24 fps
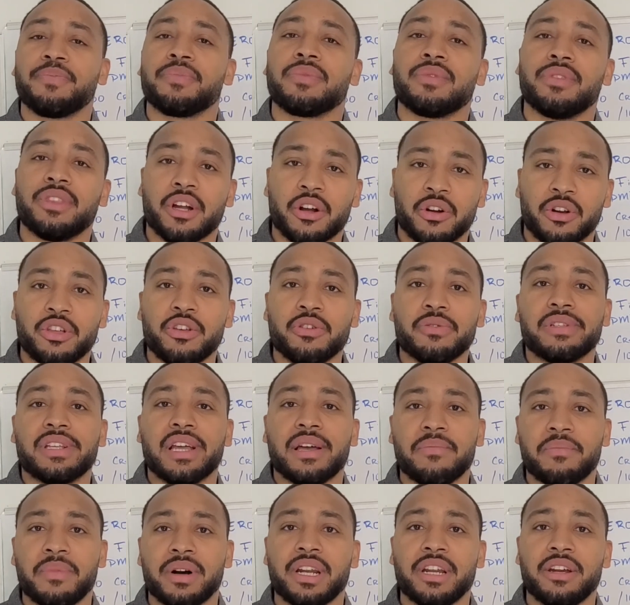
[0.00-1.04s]
they're going to use
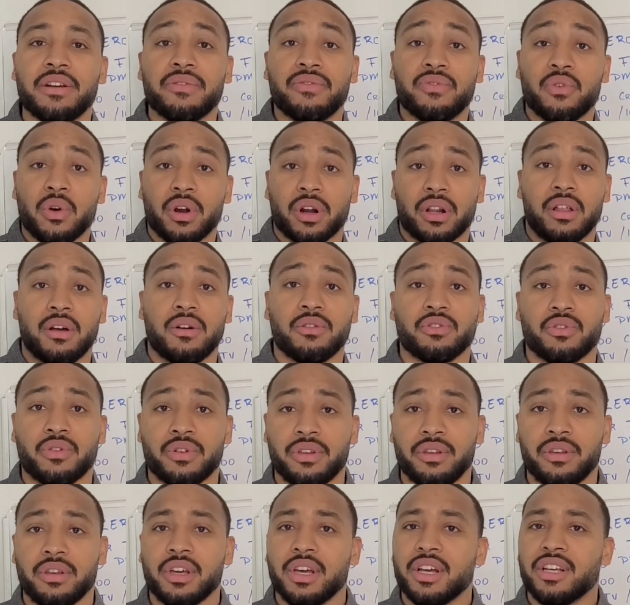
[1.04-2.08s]
that money to foreclose on
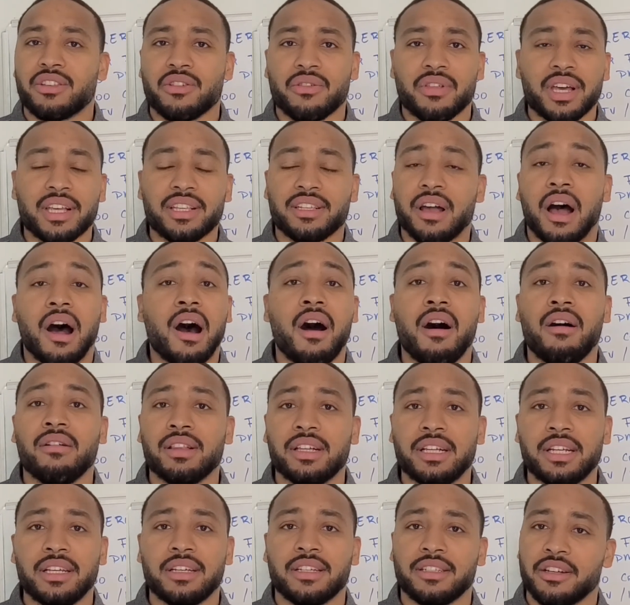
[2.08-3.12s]
you. So that's all
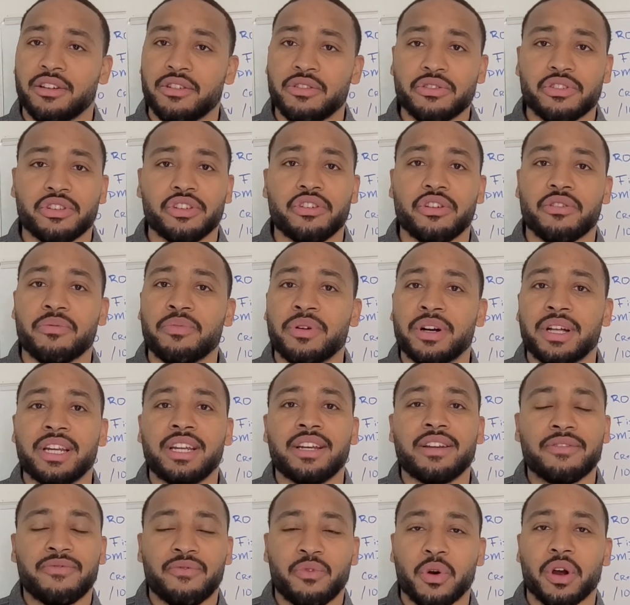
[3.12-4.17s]
it is. They're using your money
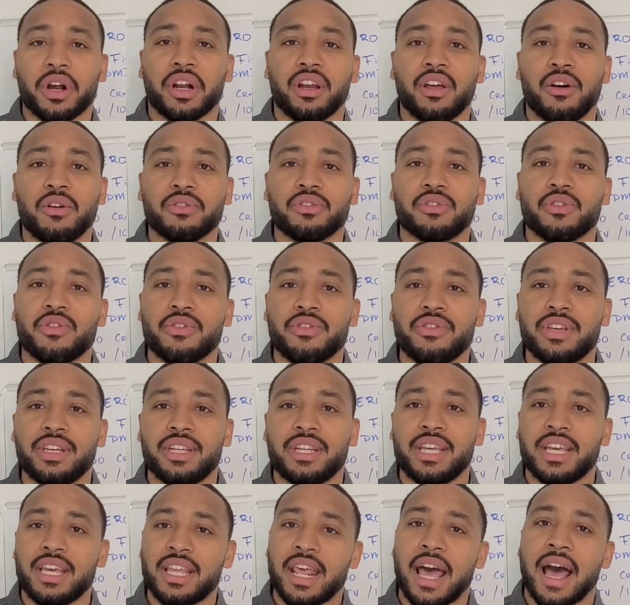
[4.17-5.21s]
to foreclose on you. And
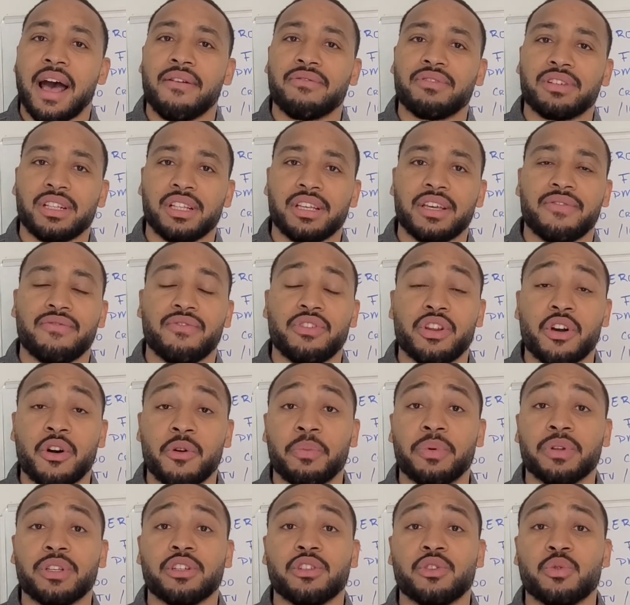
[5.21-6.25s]
then obviously, if you don't
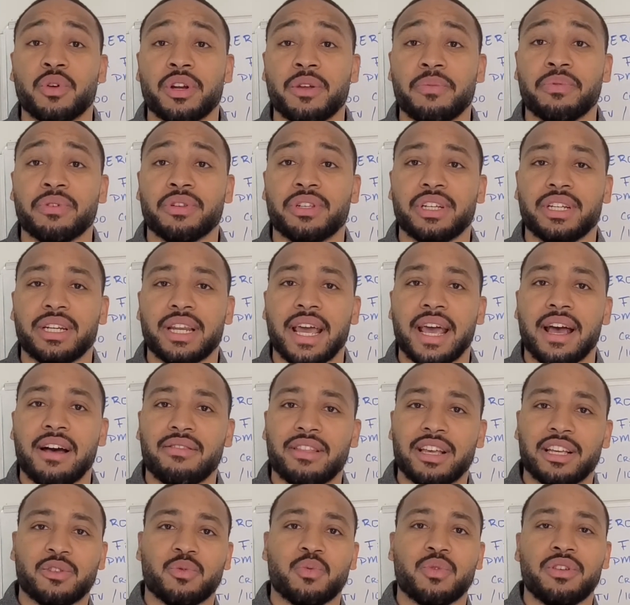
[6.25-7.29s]
put the 20% down,
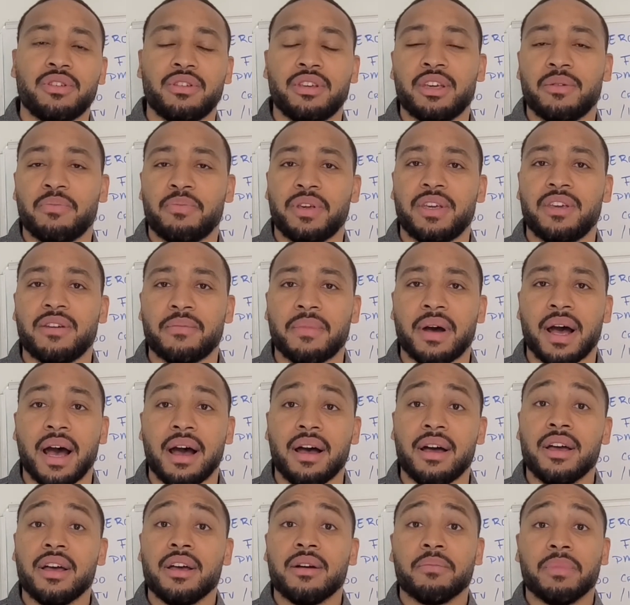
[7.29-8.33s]
that's when you get
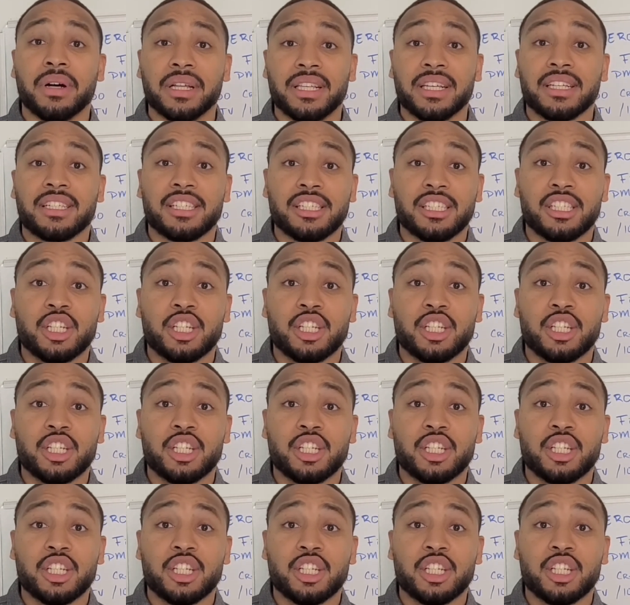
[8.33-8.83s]
PMI. But this is